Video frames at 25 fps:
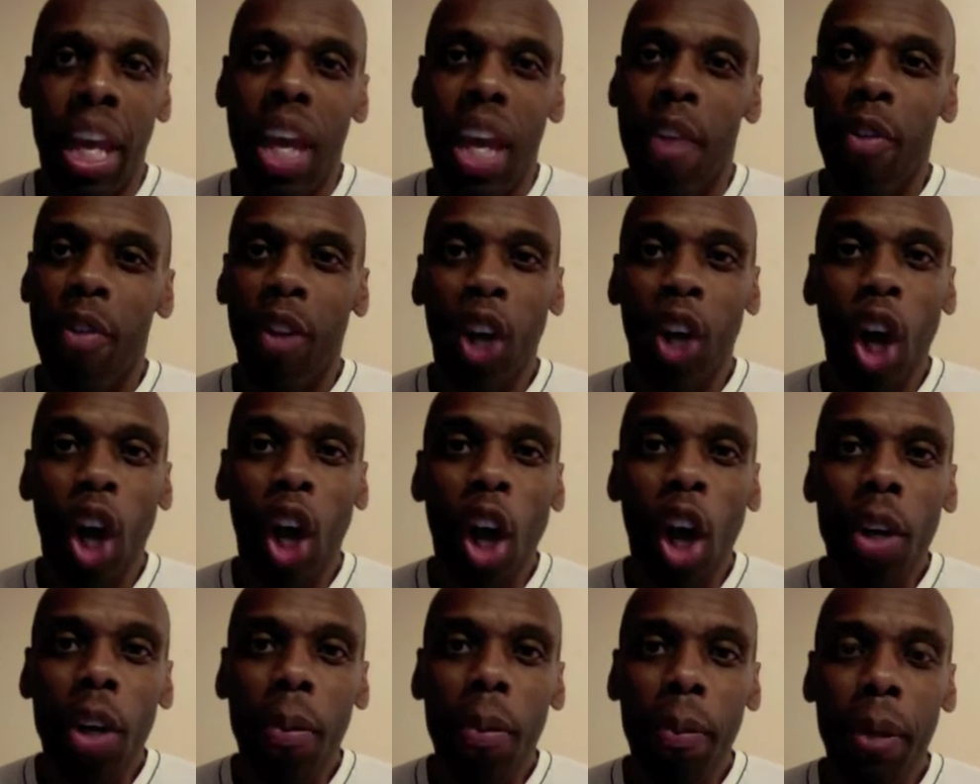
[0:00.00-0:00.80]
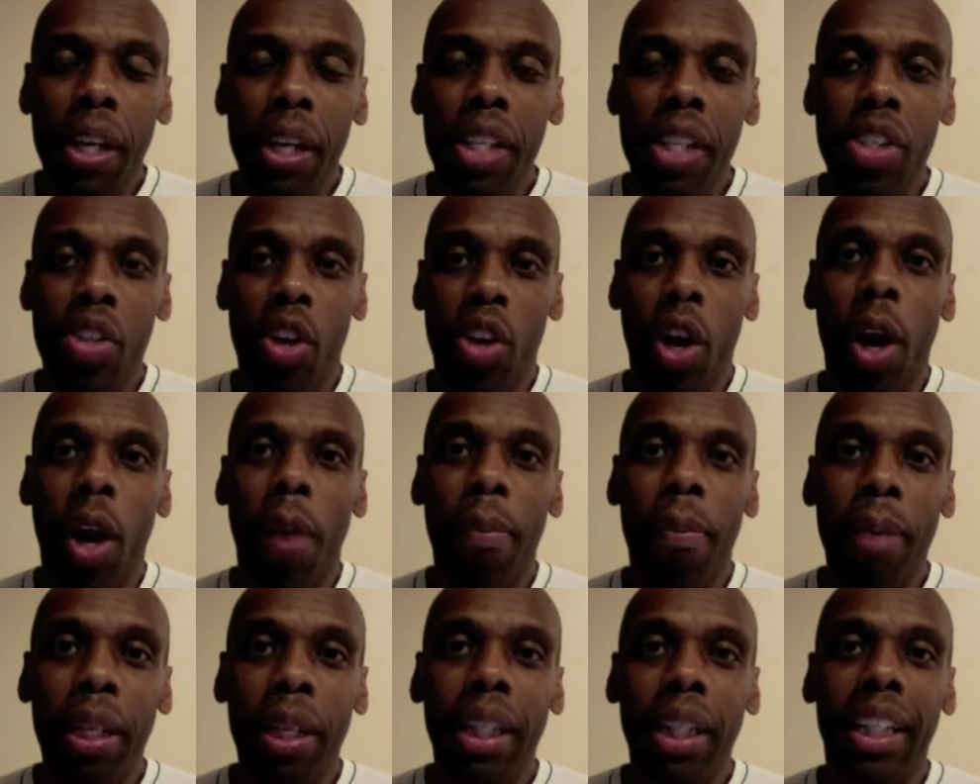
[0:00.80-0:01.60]
If it all depends on our
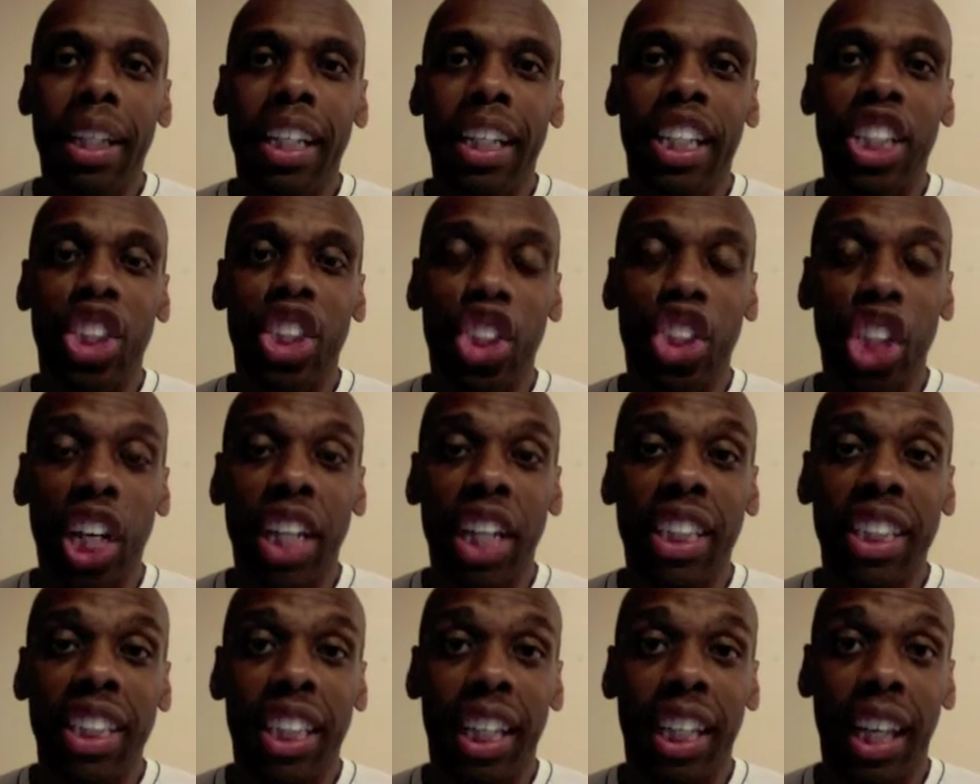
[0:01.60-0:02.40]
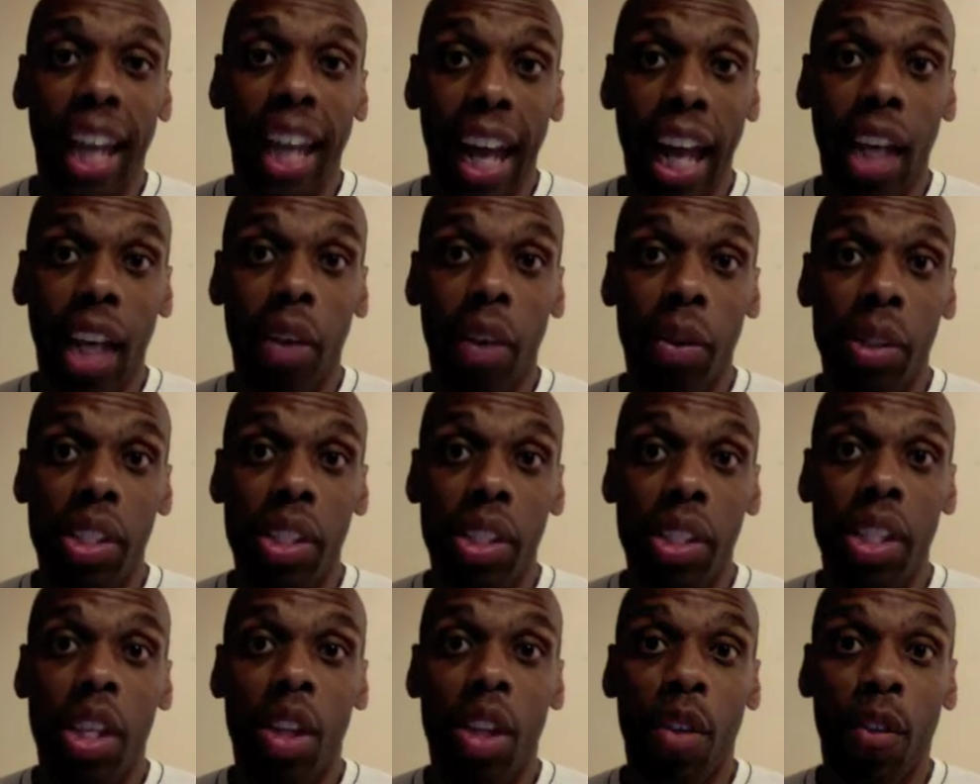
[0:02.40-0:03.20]
ability to judge the
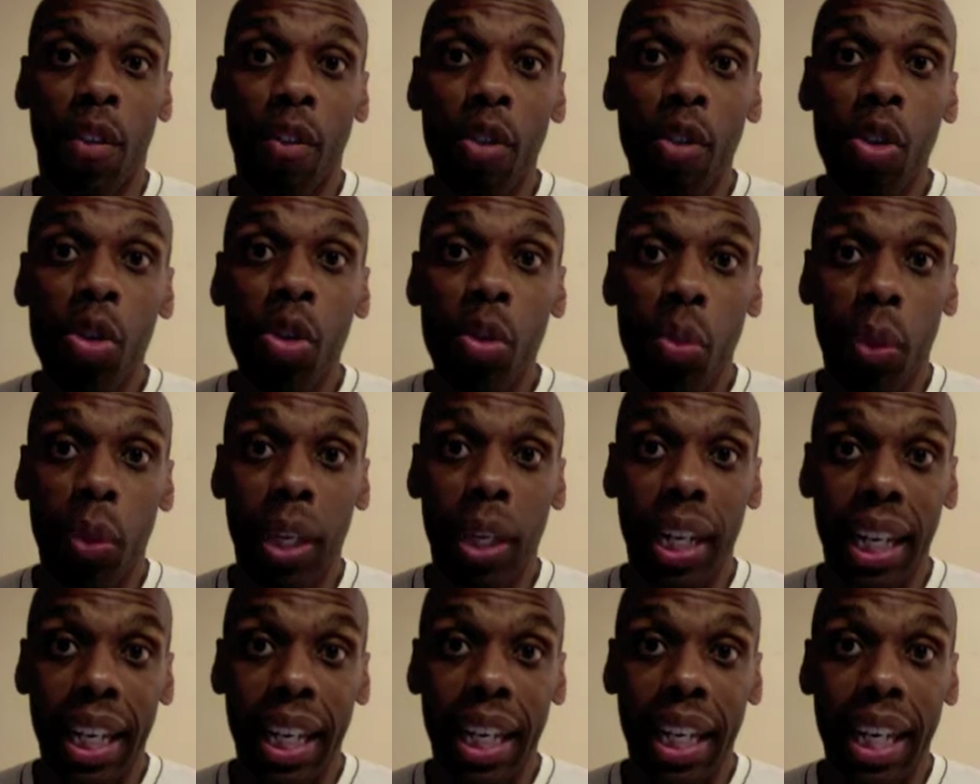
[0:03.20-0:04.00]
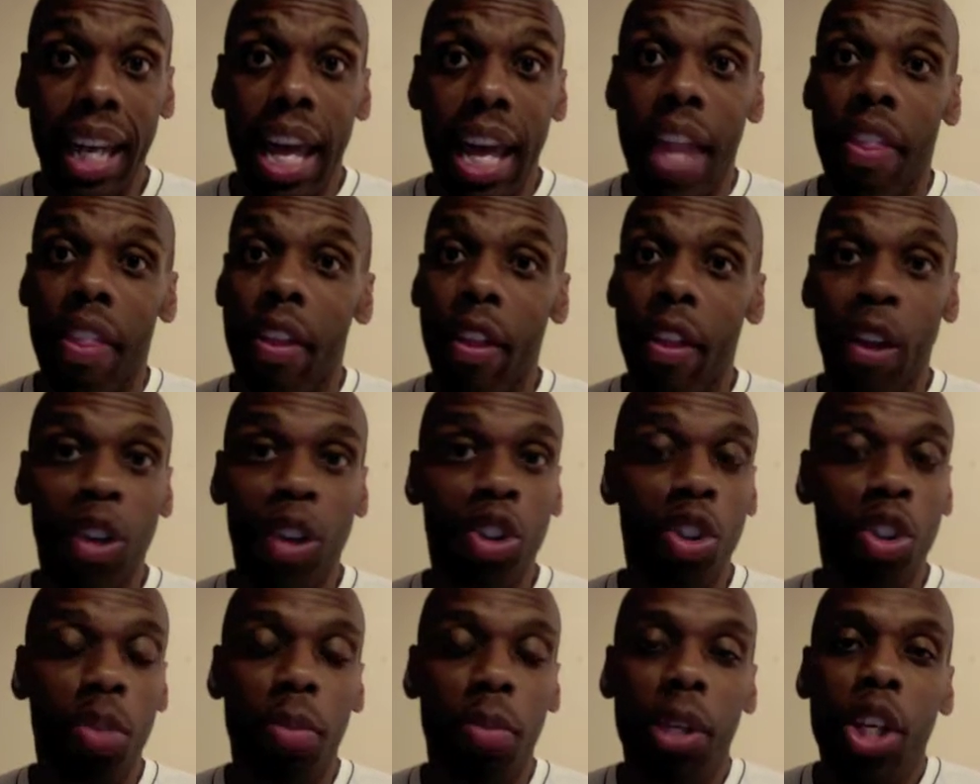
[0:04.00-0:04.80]
calories in the foods we eat, then
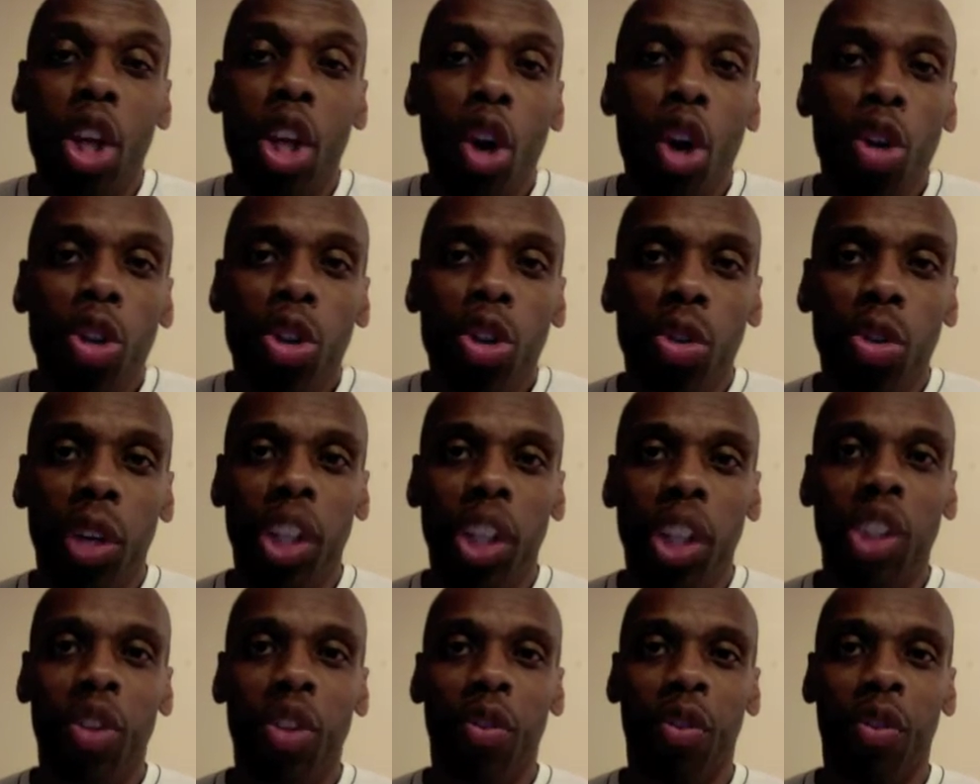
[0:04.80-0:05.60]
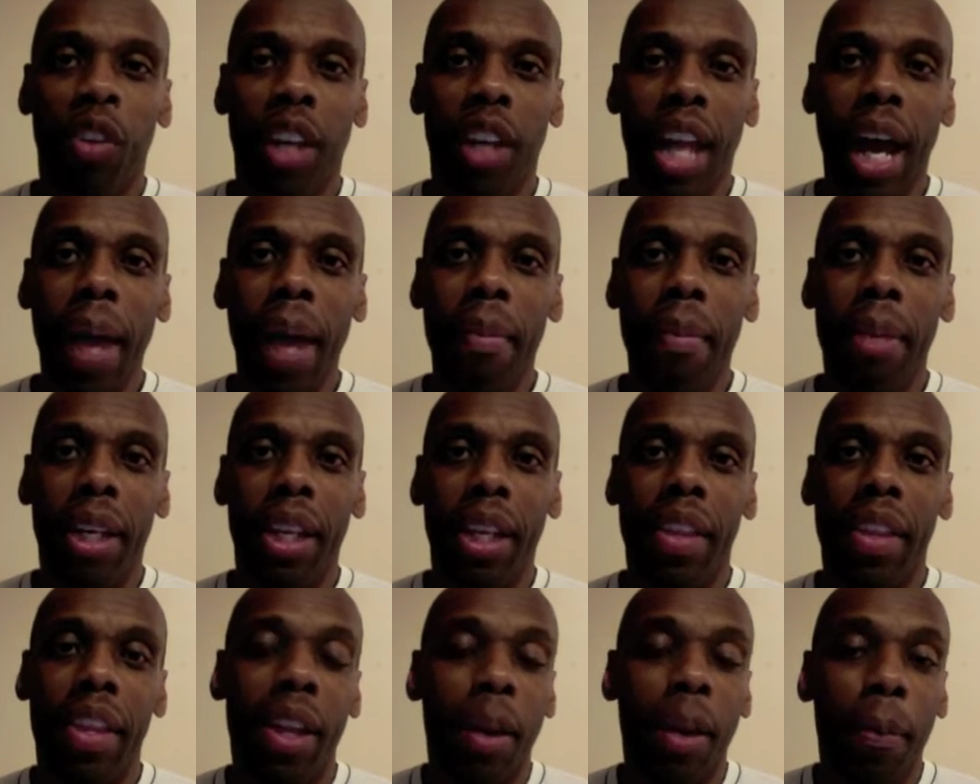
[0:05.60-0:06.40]
there should be no stranger
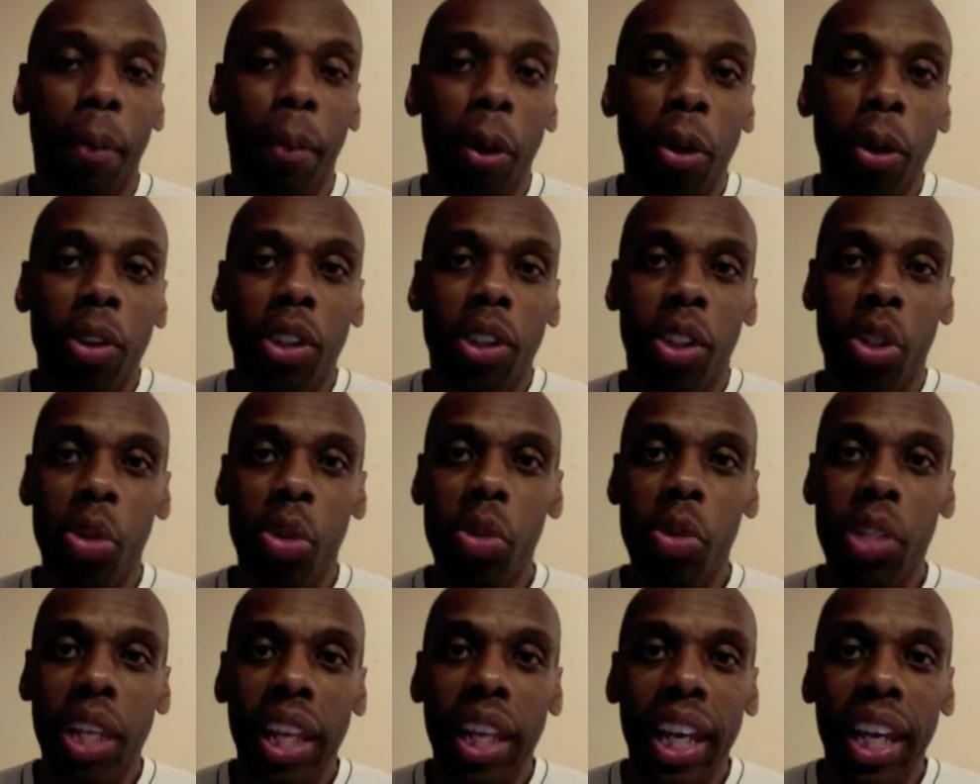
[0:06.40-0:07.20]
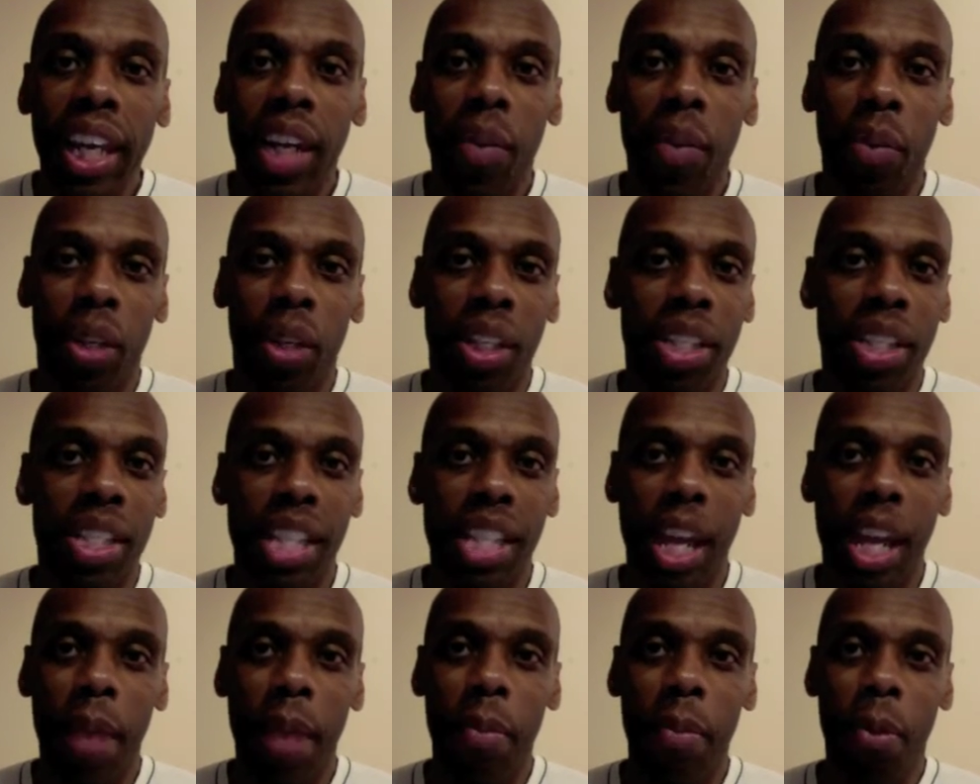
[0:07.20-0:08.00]
phenomenon than a person who's lean with a
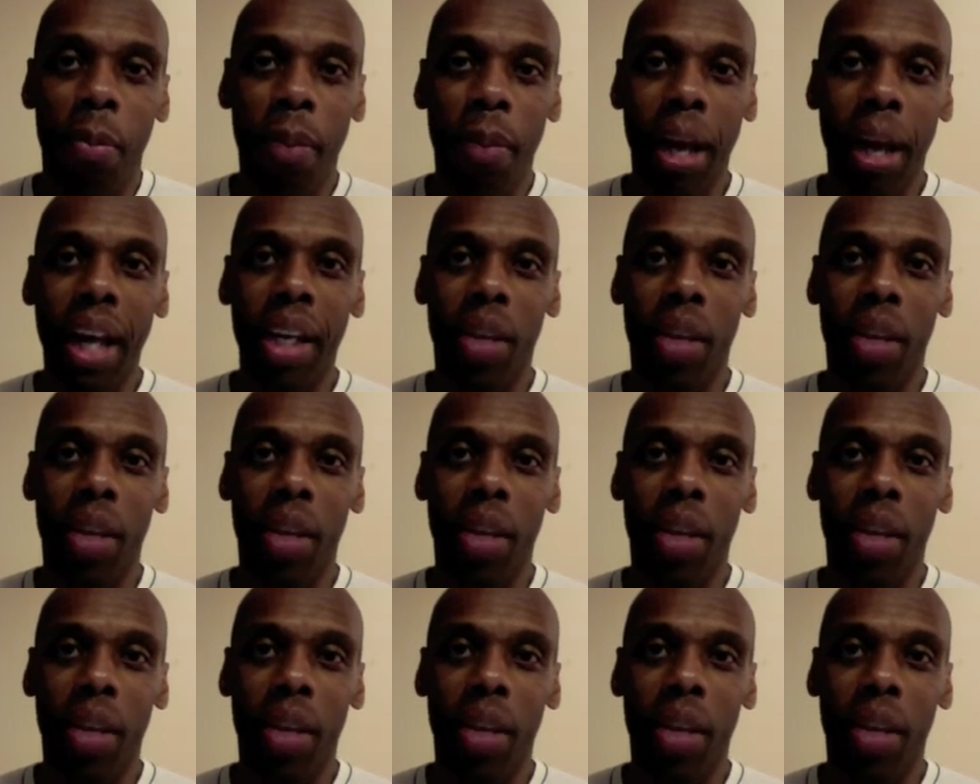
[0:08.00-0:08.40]
stable body